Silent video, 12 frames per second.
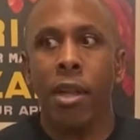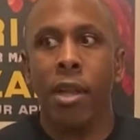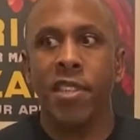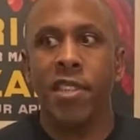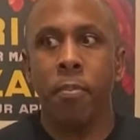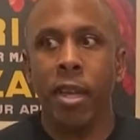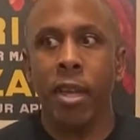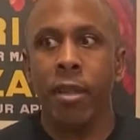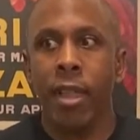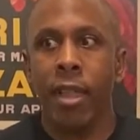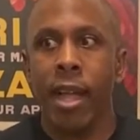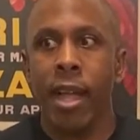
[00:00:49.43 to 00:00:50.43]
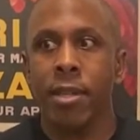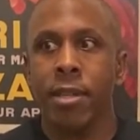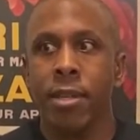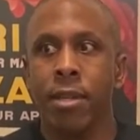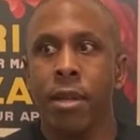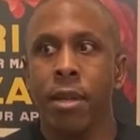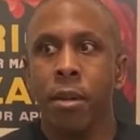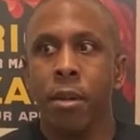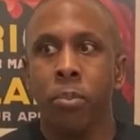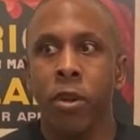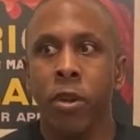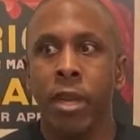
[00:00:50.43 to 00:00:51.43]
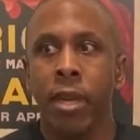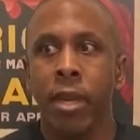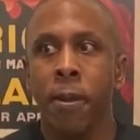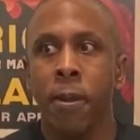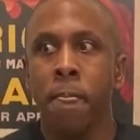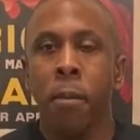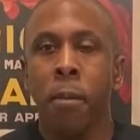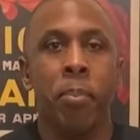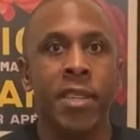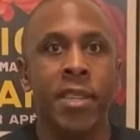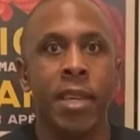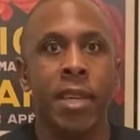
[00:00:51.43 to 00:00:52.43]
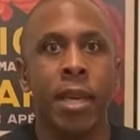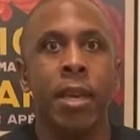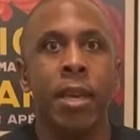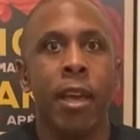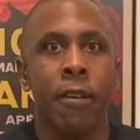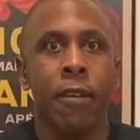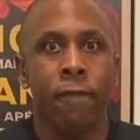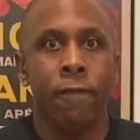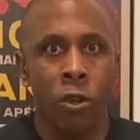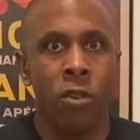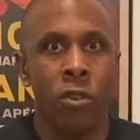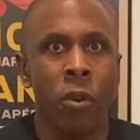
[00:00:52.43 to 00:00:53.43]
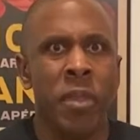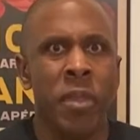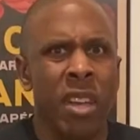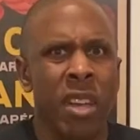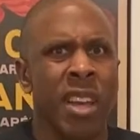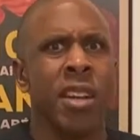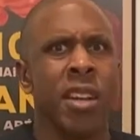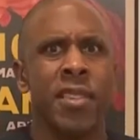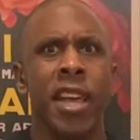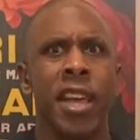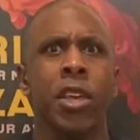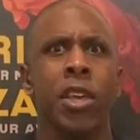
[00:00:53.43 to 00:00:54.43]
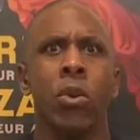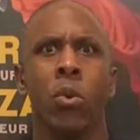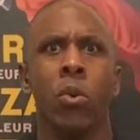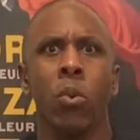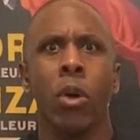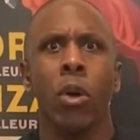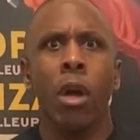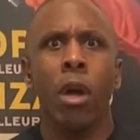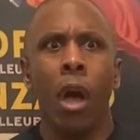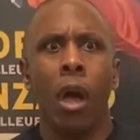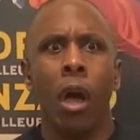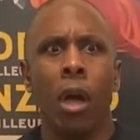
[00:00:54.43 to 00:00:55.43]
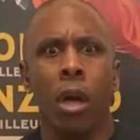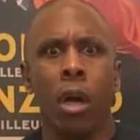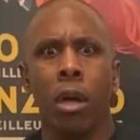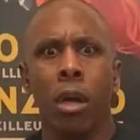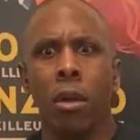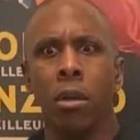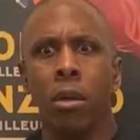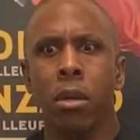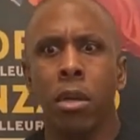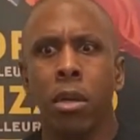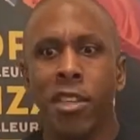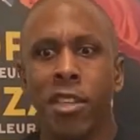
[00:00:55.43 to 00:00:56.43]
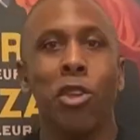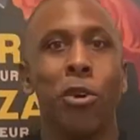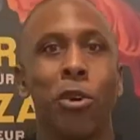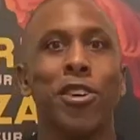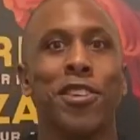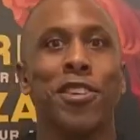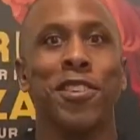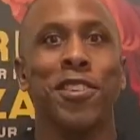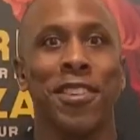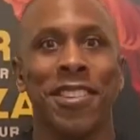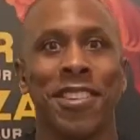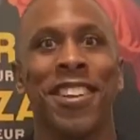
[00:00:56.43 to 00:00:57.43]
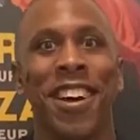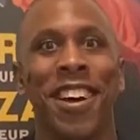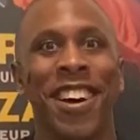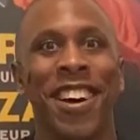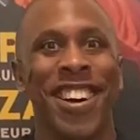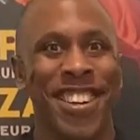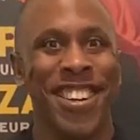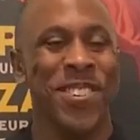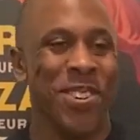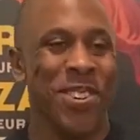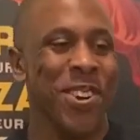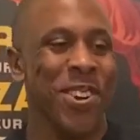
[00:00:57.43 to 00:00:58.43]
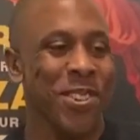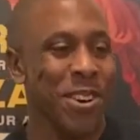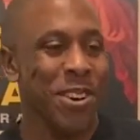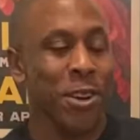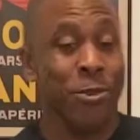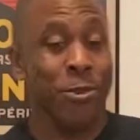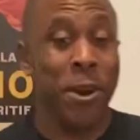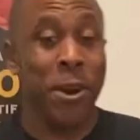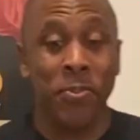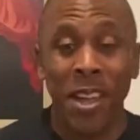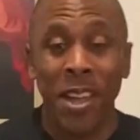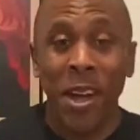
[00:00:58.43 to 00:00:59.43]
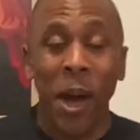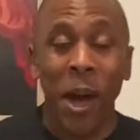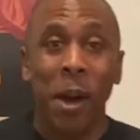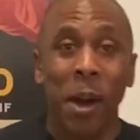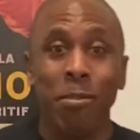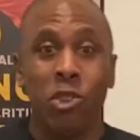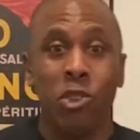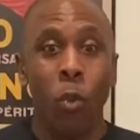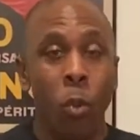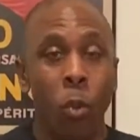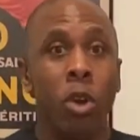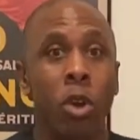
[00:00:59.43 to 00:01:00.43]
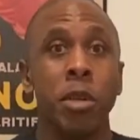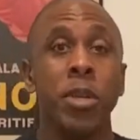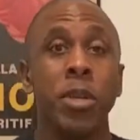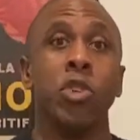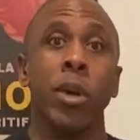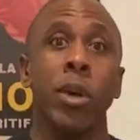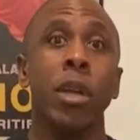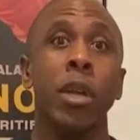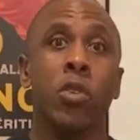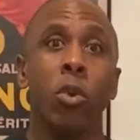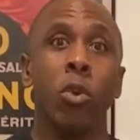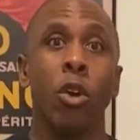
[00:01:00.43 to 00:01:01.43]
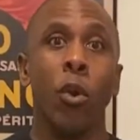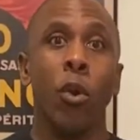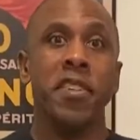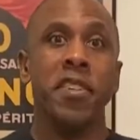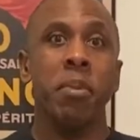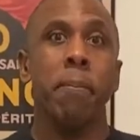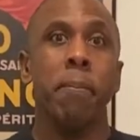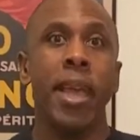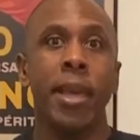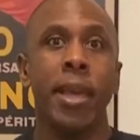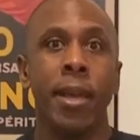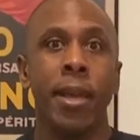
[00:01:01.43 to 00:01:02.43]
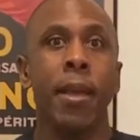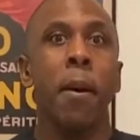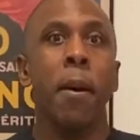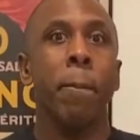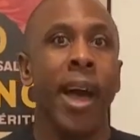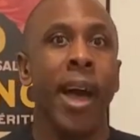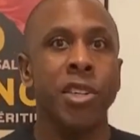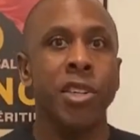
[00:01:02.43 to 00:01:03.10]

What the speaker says: something that's pretty basic and versatile and kind of take you a good distance in your culinary career. So what we're going to be doing is we're going to be making pie